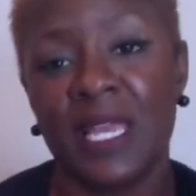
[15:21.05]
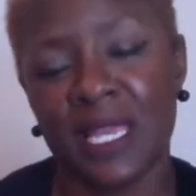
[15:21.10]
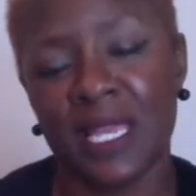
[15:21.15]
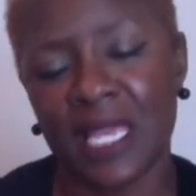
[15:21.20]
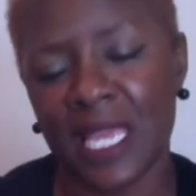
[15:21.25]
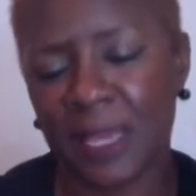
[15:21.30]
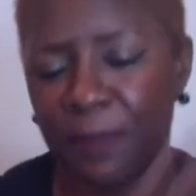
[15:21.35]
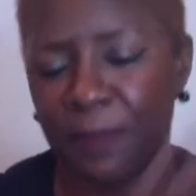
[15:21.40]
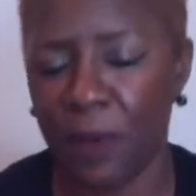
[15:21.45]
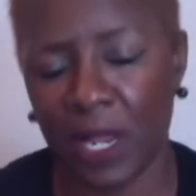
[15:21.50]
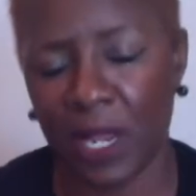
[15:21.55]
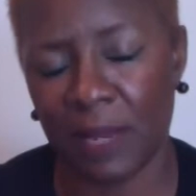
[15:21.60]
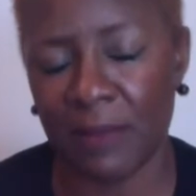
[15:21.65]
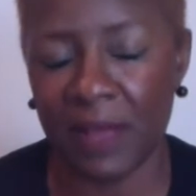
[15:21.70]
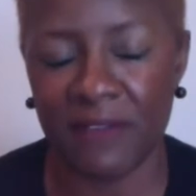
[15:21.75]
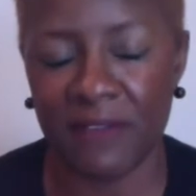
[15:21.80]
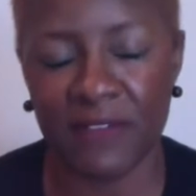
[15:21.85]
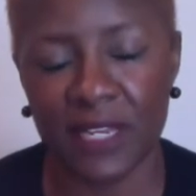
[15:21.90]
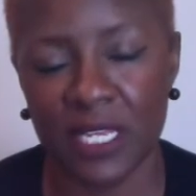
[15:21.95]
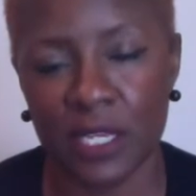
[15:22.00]
Keep all of
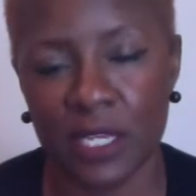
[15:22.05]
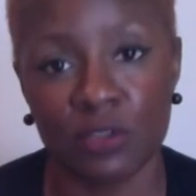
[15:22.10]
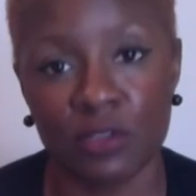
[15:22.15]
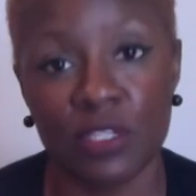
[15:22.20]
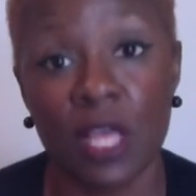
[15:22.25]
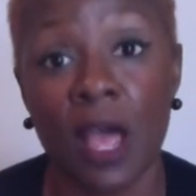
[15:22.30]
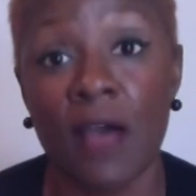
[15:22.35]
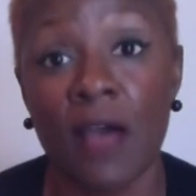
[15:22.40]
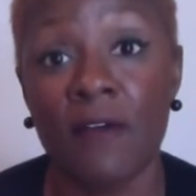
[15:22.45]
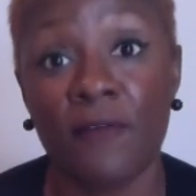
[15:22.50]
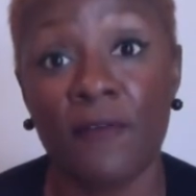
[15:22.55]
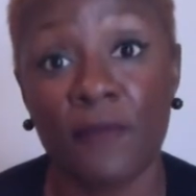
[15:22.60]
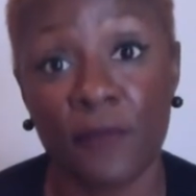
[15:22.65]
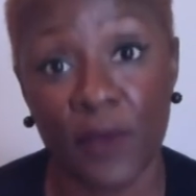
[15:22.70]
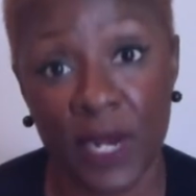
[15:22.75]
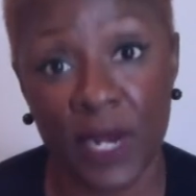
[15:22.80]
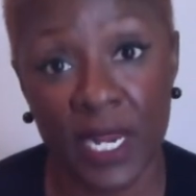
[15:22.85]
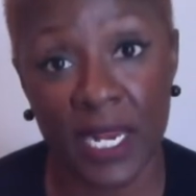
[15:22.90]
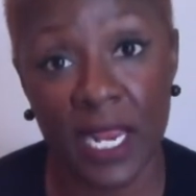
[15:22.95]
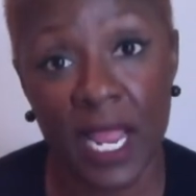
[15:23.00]
my videos
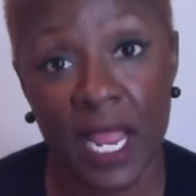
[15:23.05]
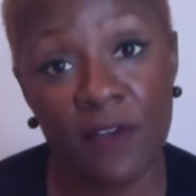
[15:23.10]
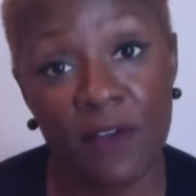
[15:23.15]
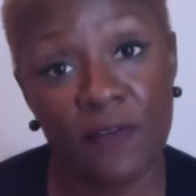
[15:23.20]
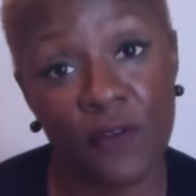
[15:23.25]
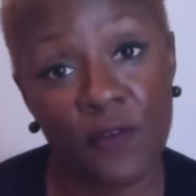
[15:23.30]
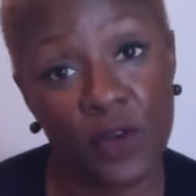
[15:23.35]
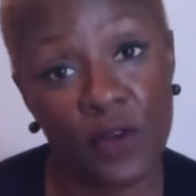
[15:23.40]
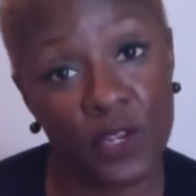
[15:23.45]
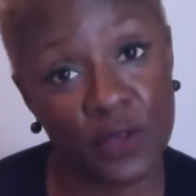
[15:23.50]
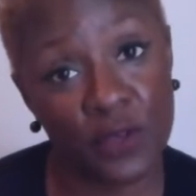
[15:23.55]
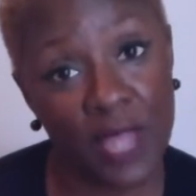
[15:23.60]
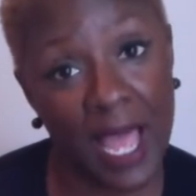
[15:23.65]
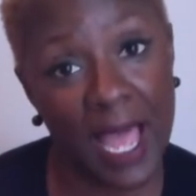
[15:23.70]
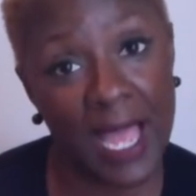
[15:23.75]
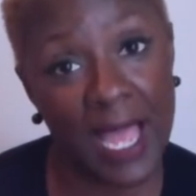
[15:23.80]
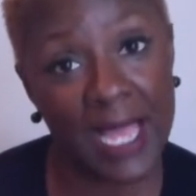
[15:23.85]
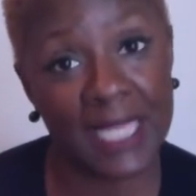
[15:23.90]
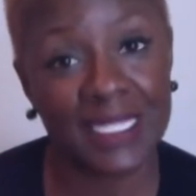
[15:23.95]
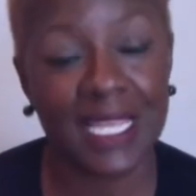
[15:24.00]
free for you
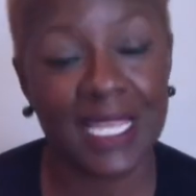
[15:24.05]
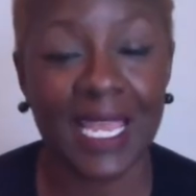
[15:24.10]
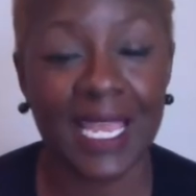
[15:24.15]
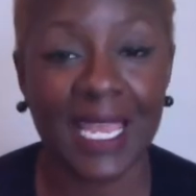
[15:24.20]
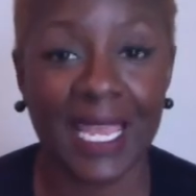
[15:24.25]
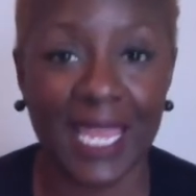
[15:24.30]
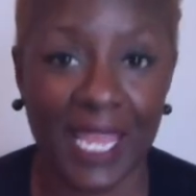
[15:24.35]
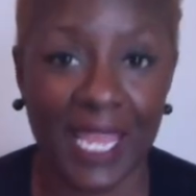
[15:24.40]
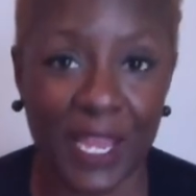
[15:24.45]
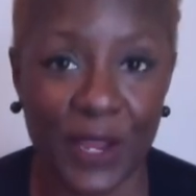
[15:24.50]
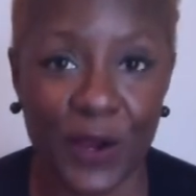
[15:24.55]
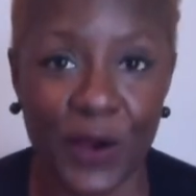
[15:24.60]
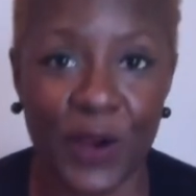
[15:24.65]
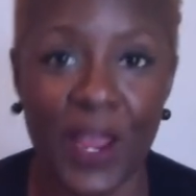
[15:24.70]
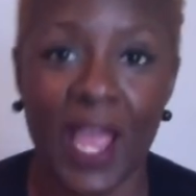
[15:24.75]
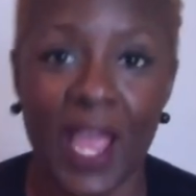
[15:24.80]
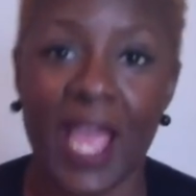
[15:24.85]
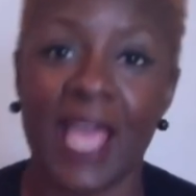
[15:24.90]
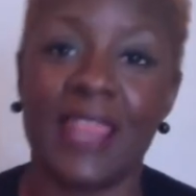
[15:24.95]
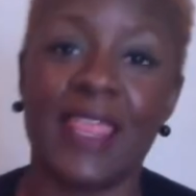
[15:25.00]
guys
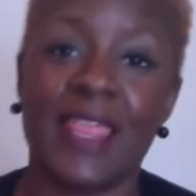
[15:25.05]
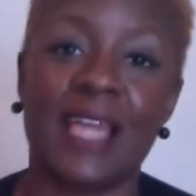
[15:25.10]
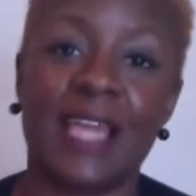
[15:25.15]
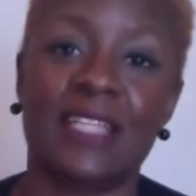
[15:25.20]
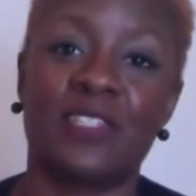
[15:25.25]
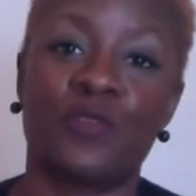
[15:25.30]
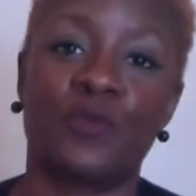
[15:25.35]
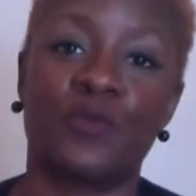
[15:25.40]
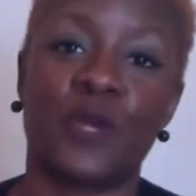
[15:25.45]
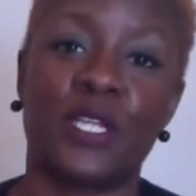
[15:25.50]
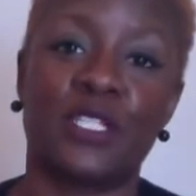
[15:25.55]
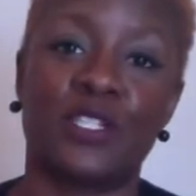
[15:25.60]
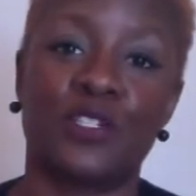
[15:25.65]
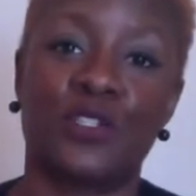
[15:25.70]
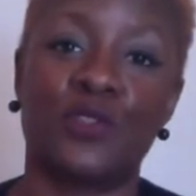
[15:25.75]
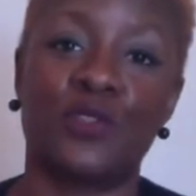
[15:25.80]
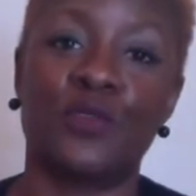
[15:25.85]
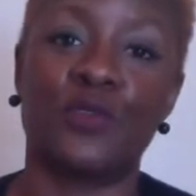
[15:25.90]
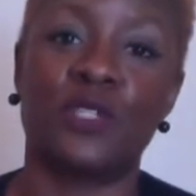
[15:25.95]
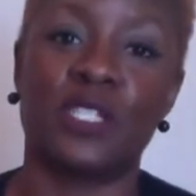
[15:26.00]
here and that is a way to
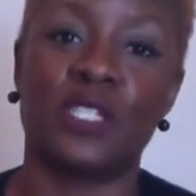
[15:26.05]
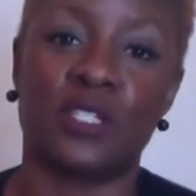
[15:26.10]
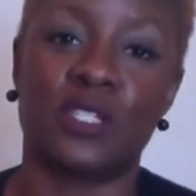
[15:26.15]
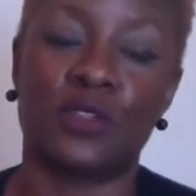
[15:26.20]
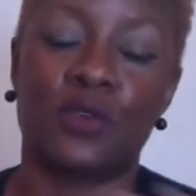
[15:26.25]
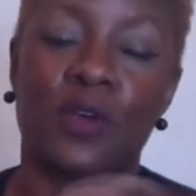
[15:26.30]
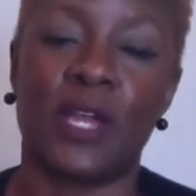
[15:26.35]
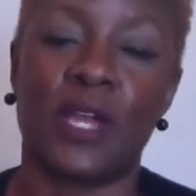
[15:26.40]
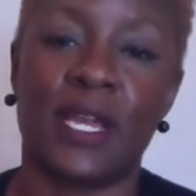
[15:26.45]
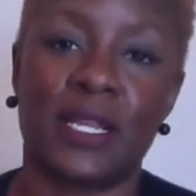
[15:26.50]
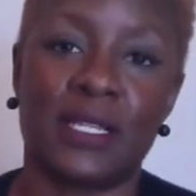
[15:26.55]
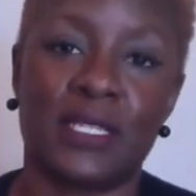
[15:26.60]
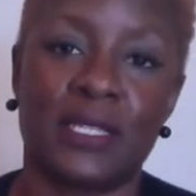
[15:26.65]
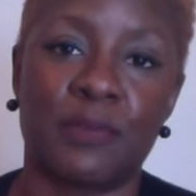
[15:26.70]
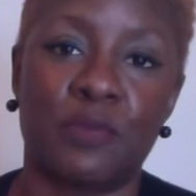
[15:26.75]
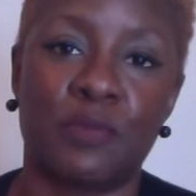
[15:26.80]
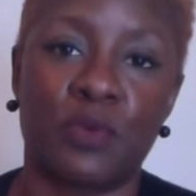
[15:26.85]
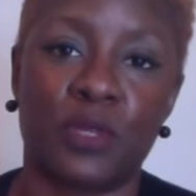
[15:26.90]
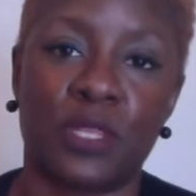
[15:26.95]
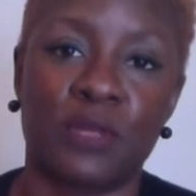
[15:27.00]
do it just go ahead and
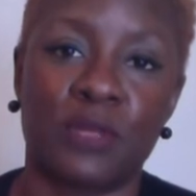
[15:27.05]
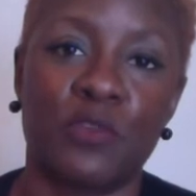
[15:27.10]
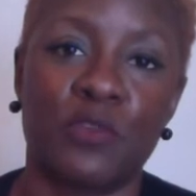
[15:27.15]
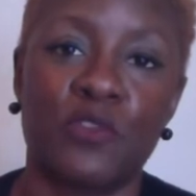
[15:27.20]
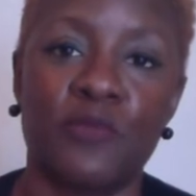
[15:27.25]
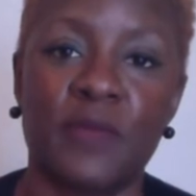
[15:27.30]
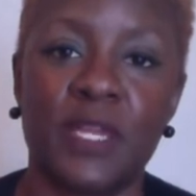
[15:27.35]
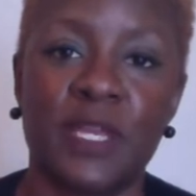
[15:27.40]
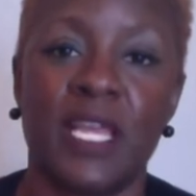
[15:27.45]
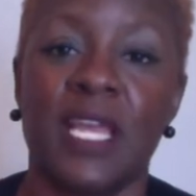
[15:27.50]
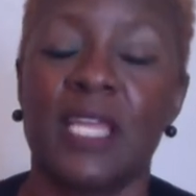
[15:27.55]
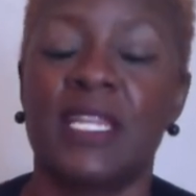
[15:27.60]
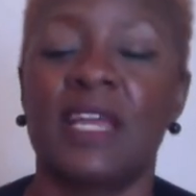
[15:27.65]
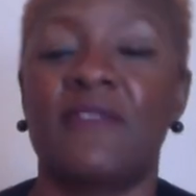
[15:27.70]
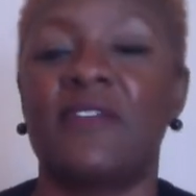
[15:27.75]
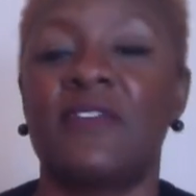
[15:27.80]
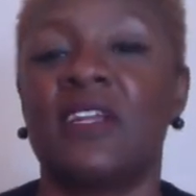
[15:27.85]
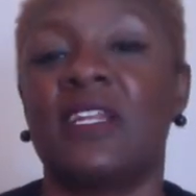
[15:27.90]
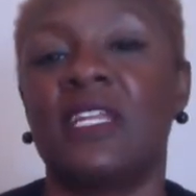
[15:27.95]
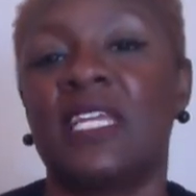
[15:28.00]
support the movement
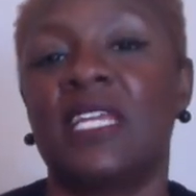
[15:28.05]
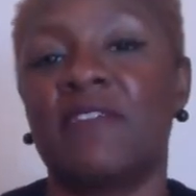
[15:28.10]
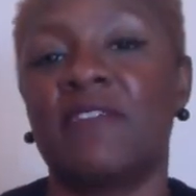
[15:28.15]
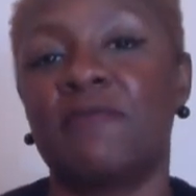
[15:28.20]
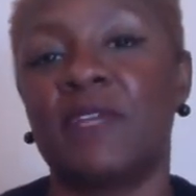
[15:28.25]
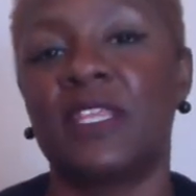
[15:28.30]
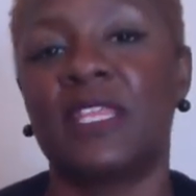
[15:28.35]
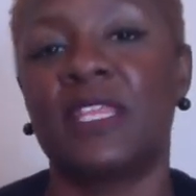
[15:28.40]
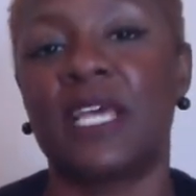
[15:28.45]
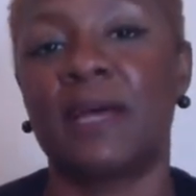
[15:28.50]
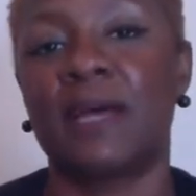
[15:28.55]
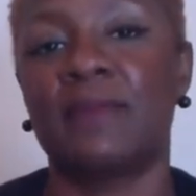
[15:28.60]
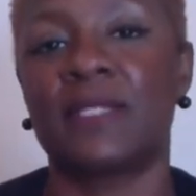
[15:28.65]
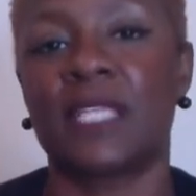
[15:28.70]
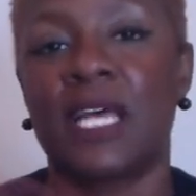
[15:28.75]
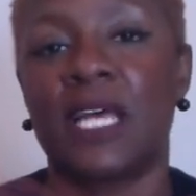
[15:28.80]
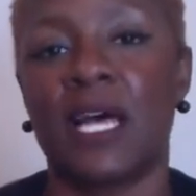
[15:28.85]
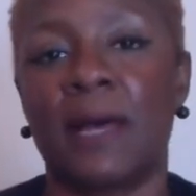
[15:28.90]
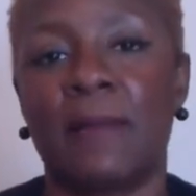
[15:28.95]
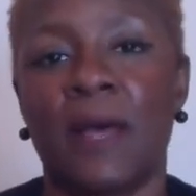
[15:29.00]
definitely give me thumbs
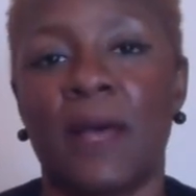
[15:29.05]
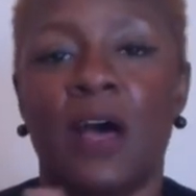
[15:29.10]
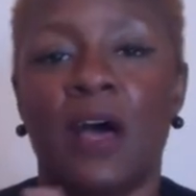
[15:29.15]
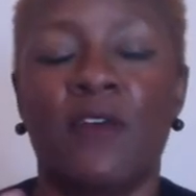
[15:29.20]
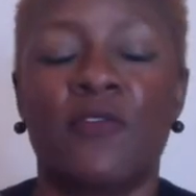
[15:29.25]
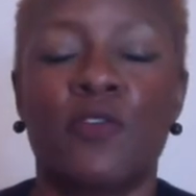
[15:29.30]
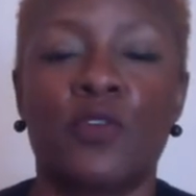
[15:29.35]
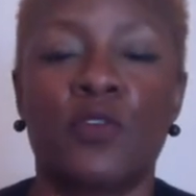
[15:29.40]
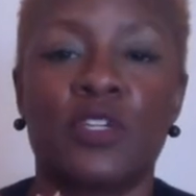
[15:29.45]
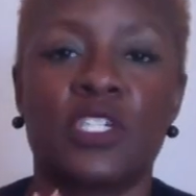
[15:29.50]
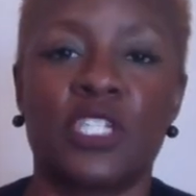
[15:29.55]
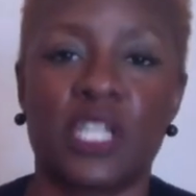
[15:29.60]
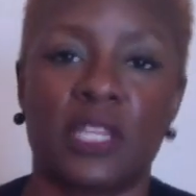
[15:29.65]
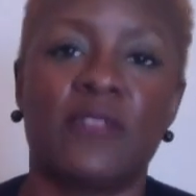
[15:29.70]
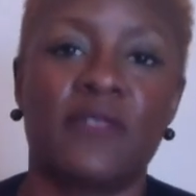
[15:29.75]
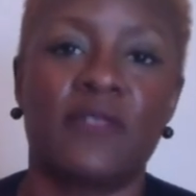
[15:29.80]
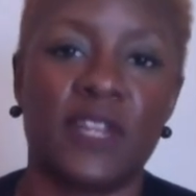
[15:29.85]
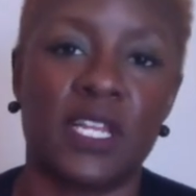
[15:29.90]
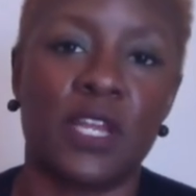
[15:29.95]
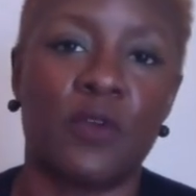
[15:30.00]
up of course share
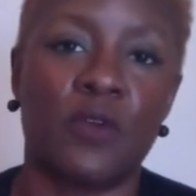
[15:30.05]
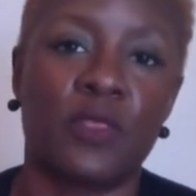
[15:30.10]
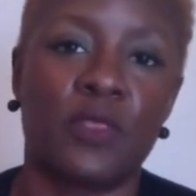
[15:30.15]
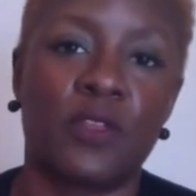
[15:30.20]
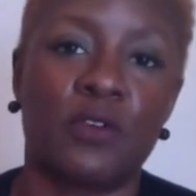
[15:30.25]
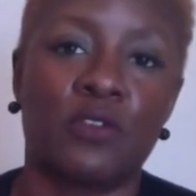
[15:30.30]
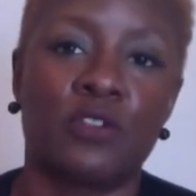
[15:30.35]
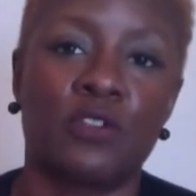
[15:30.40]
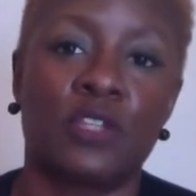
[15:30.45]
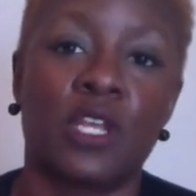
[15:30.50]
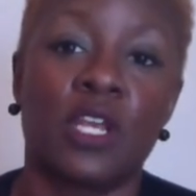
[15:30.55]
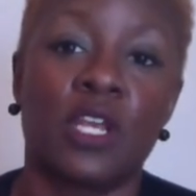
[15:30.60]
the video with those